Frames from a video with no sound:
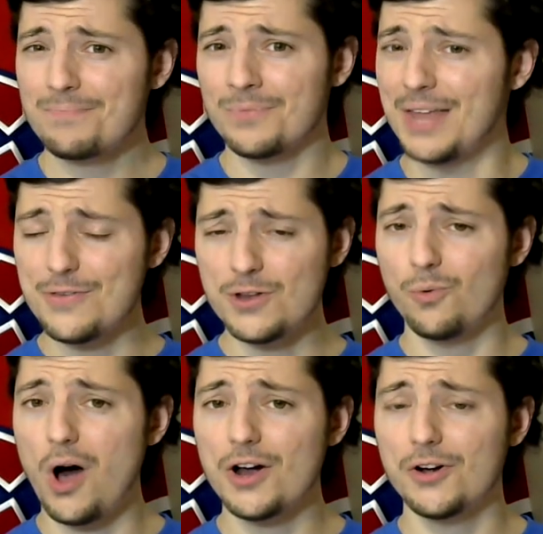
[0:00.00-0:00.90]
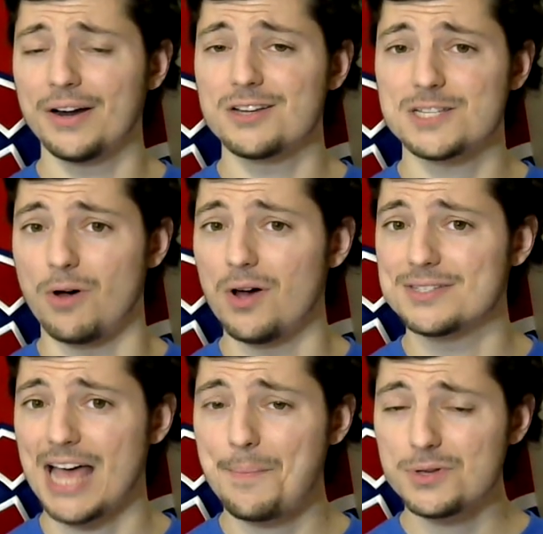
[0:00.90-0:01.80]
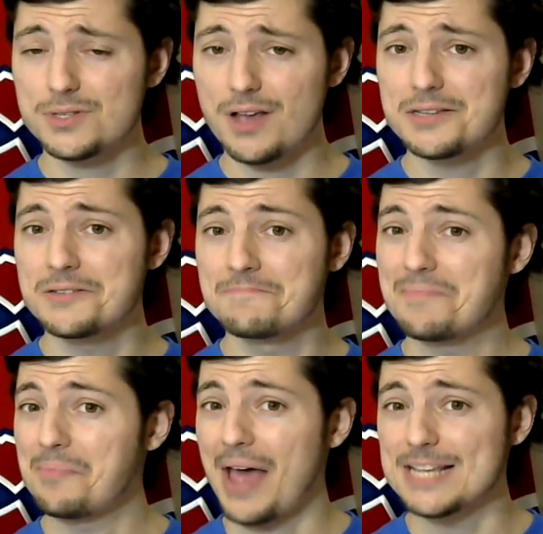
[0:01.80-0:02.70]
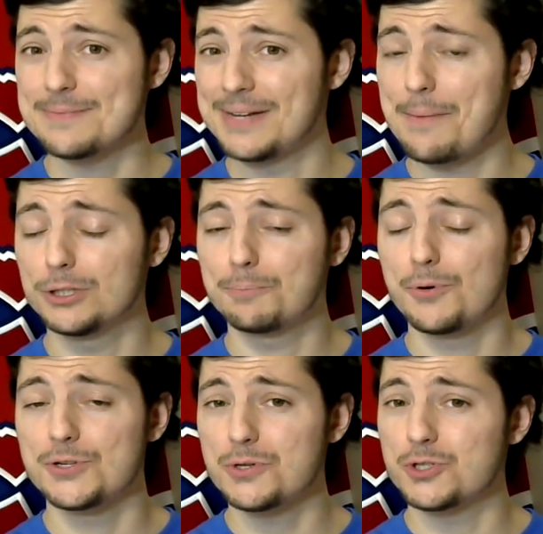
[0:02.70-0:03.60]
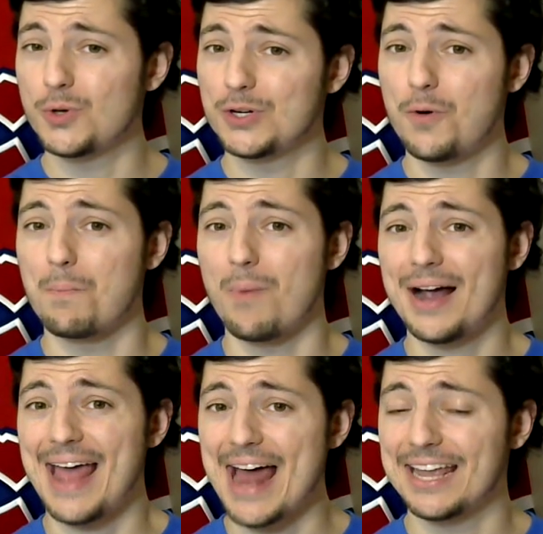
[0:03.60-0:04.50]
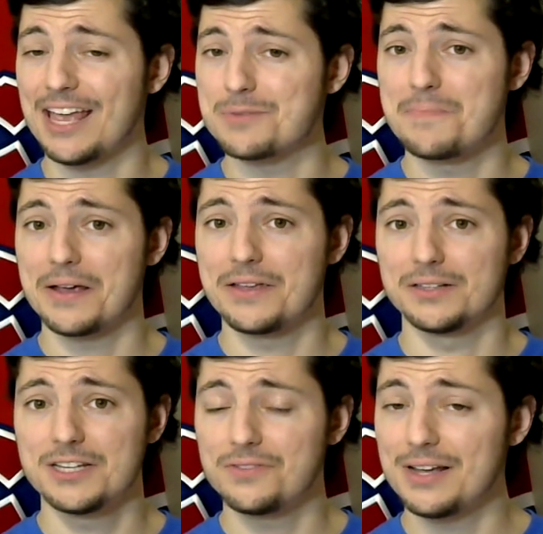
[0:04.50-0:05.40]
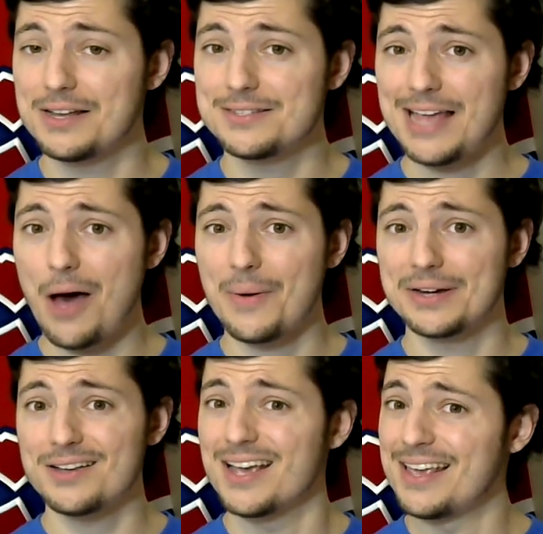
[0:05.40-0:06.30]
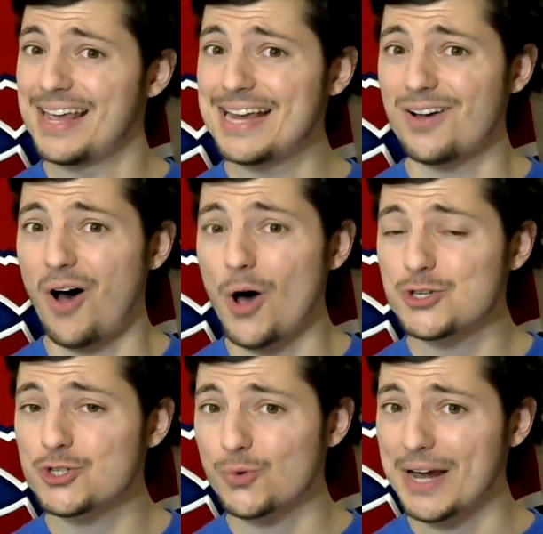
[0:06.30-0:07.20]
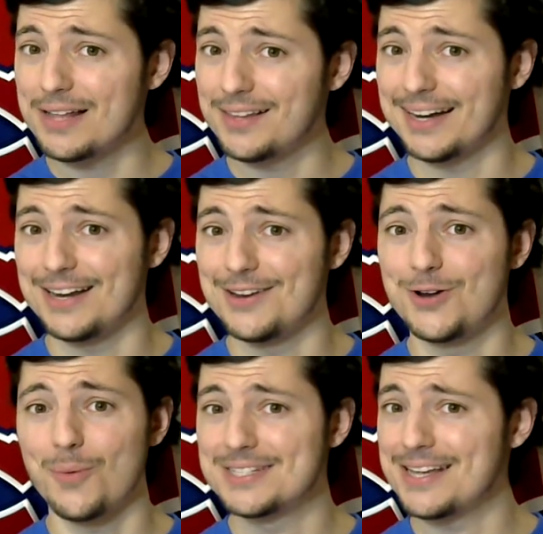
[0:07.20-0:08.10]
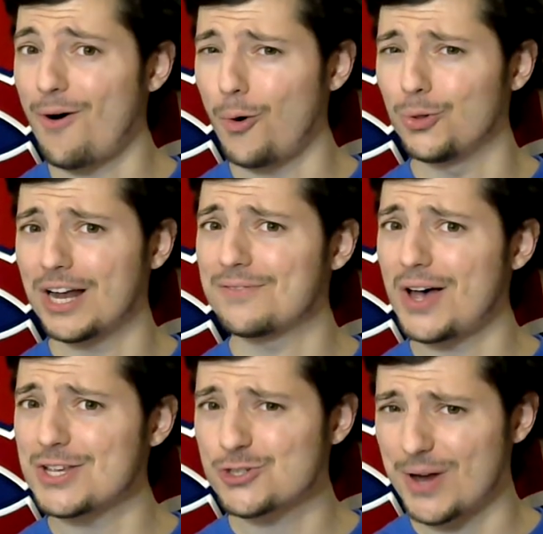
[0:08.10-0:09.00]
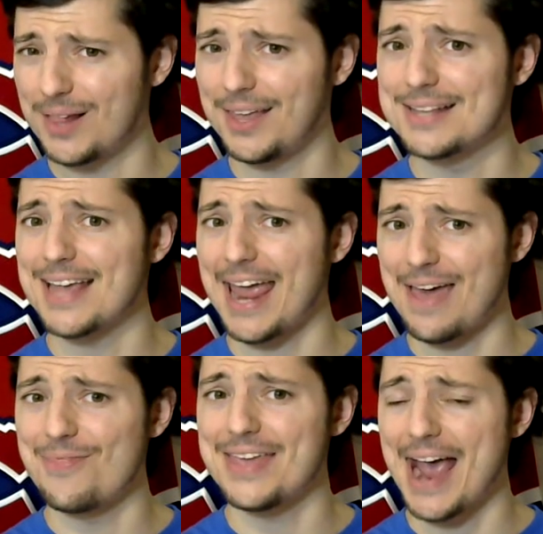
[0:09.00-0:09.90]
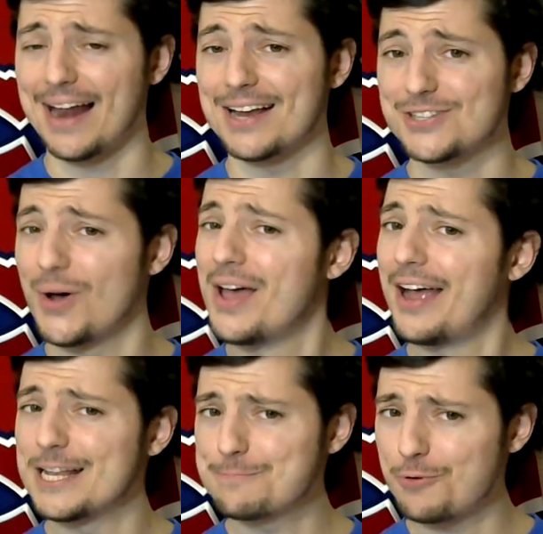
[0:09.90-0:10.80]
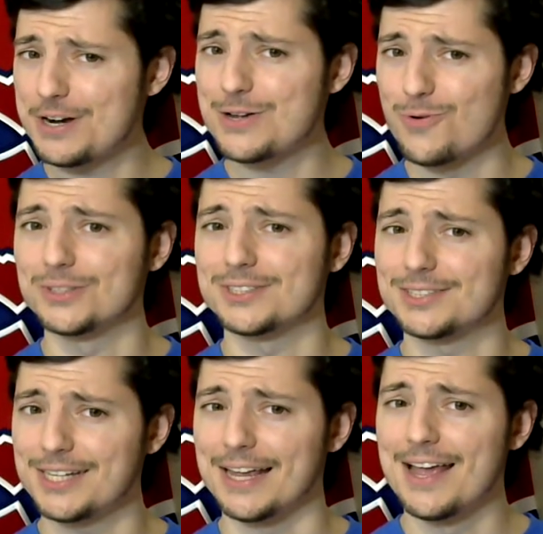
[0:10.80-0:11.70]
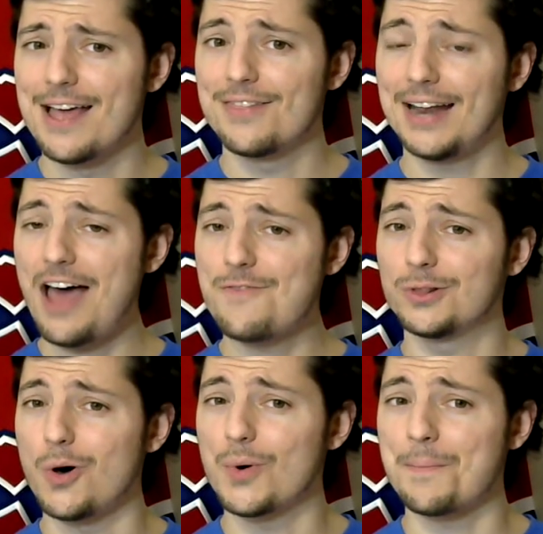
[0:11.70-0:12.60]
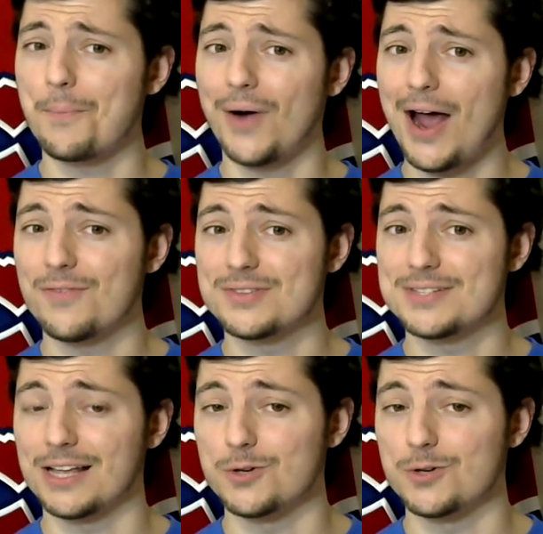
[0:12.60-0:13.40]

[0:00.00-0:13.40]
Nathan Walker in a small sample size has been able to produce, so I don't mind adding him speculatively and see how he does. He's Australian, and you don't see a whole lot of Australians in the NHL. It's pretty cool to see. Then I have Logan Brown of the St.